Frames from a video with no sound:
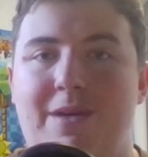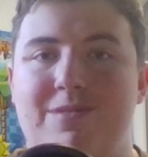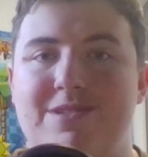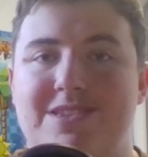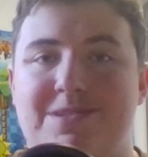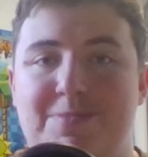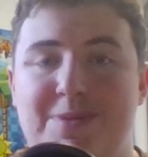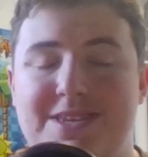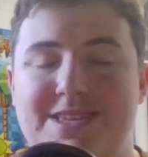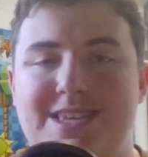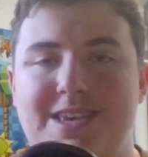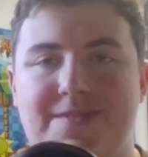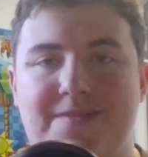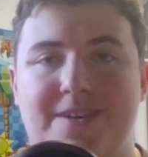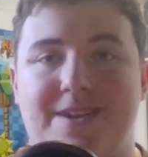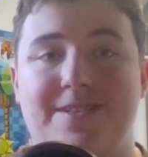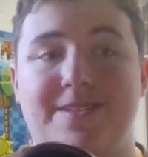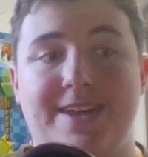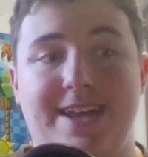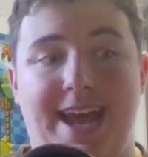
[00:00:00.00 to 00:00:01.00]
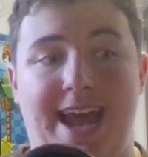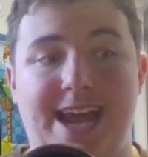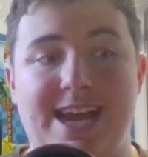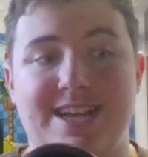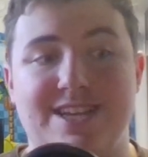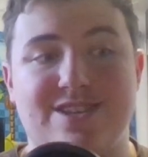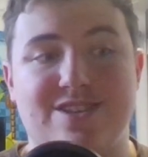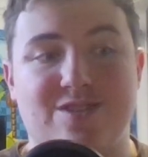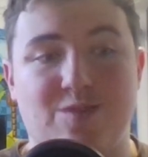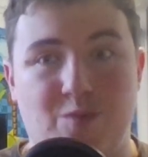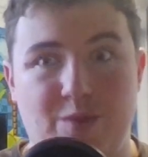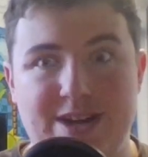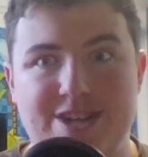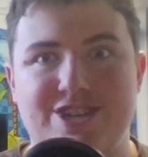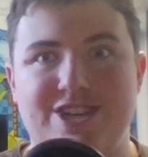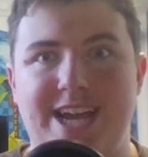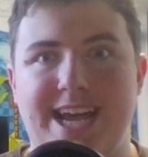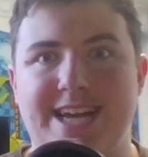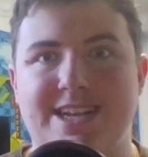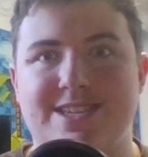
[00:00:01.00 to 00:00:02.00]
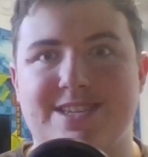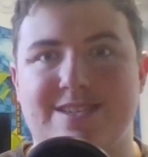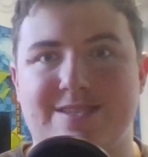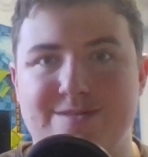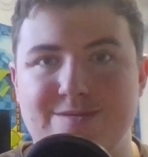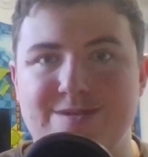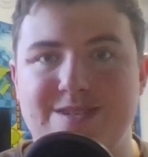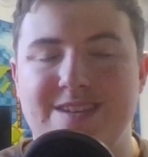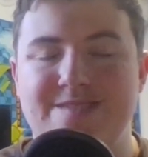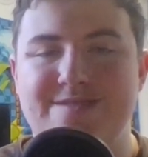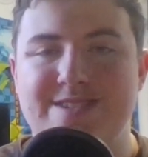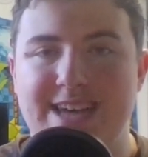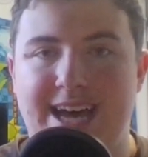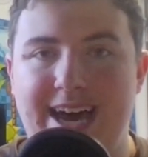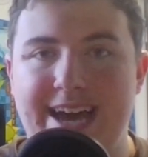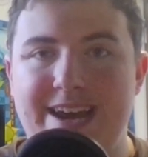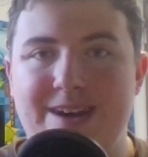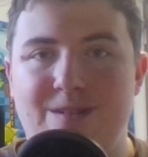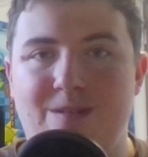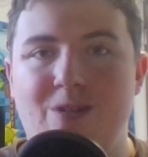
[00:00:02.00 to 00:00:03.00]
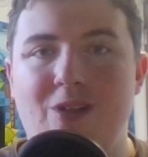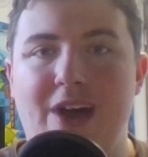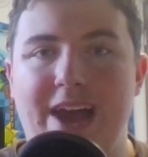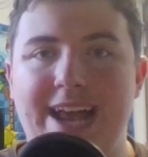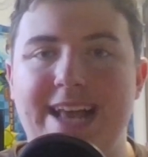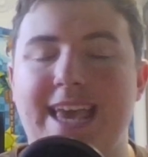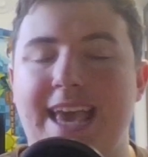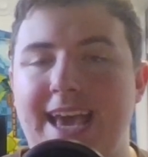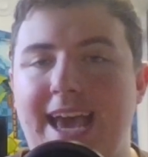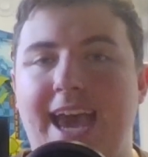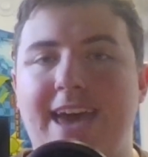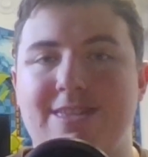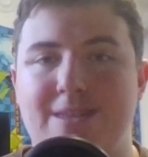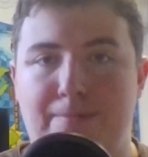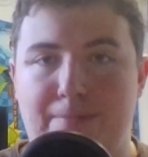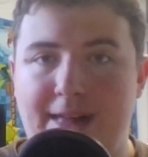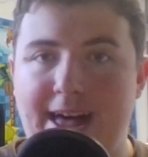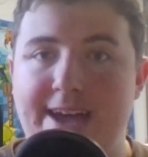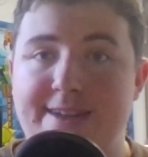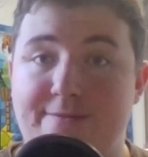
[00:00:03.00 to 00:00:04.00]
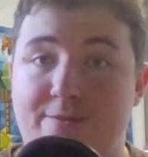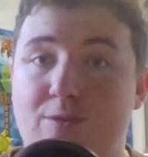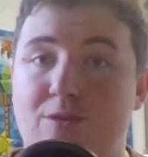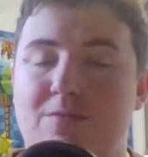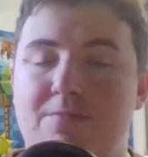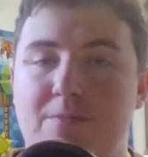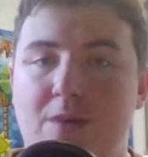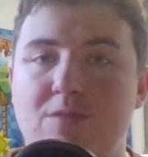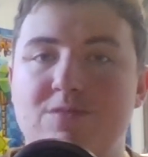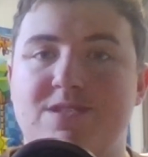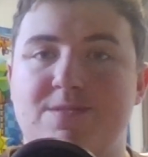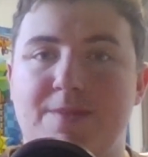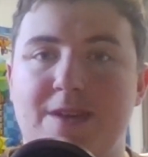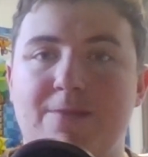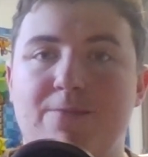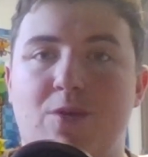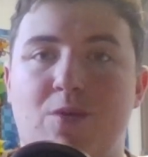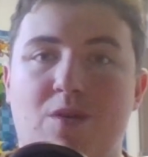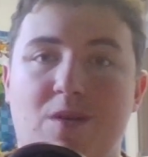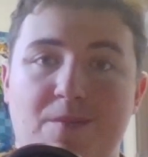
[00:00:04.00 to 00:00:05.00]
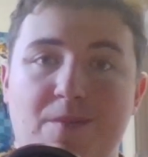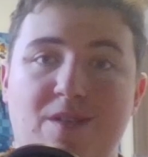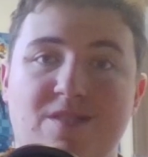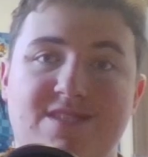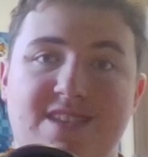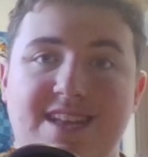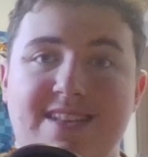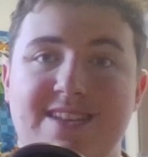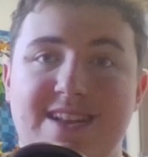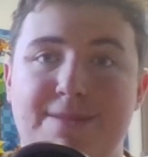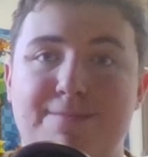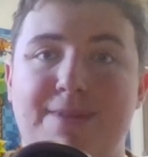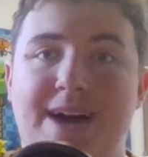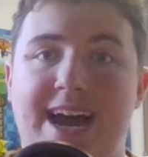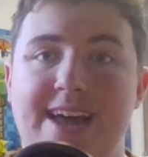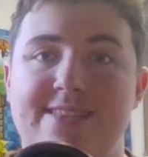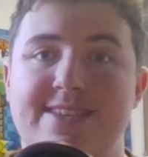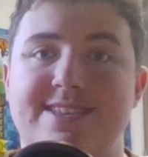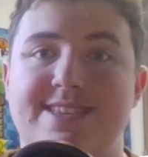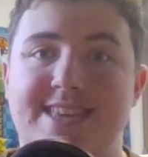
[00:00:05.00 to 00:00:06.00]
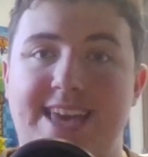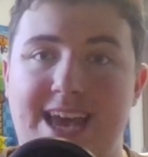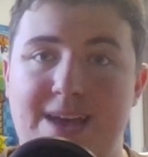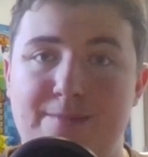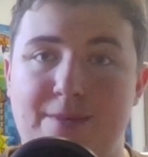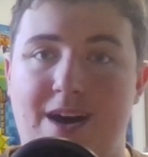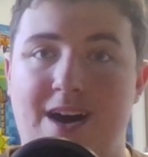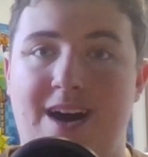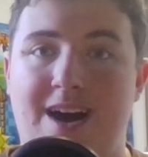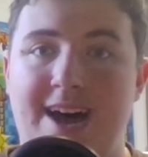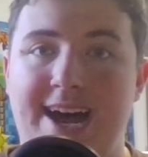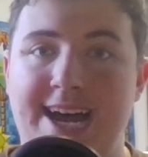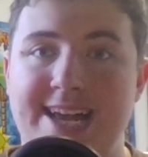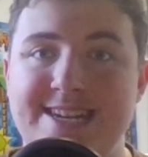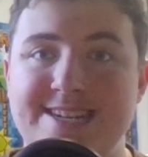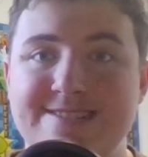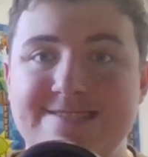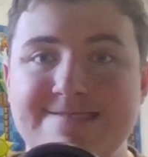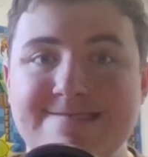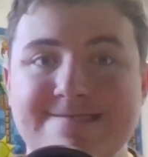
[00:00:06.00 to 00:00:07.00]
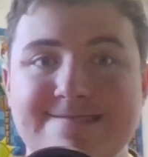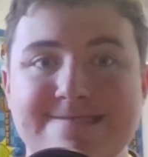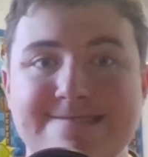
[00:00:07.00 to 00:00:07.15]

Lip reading: that was specifically a Switch-exclusive title, aka the platform most people were most likely to buy this game on.